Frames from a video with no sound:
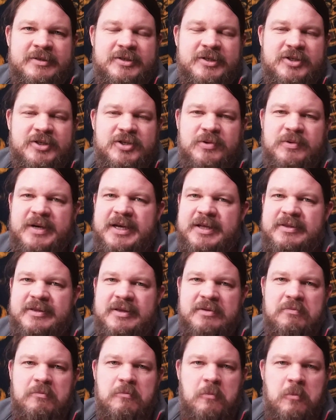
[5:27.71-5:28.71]
just create
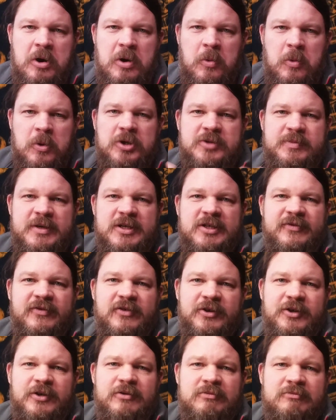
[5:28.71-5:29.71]
them where it works best
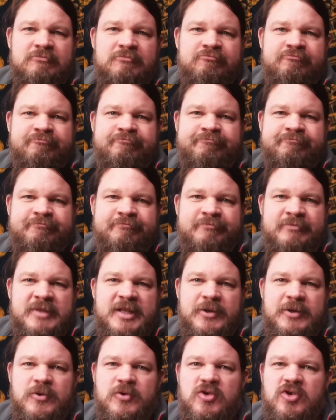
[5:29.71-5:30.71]
for you.
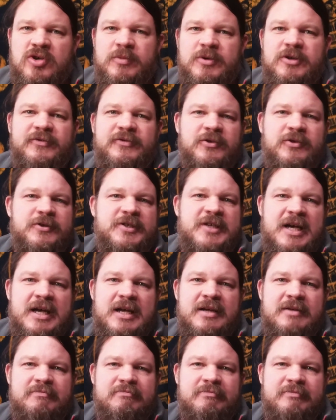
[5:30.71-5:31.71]
Thank you so much for your
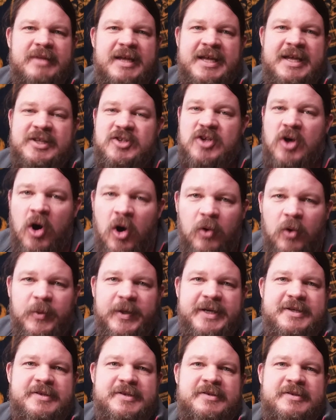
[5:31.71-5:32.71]
time, as
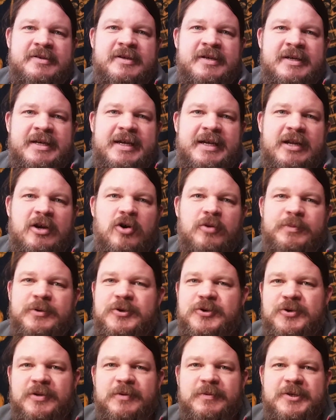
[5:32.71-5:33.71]
always, and I hope you
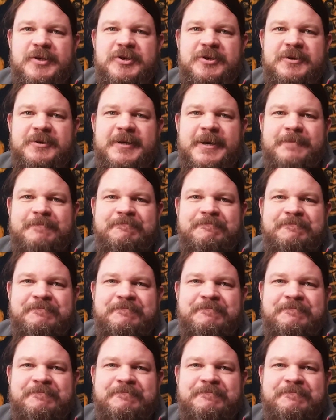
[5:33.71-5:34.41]
enjoy the rest of your day.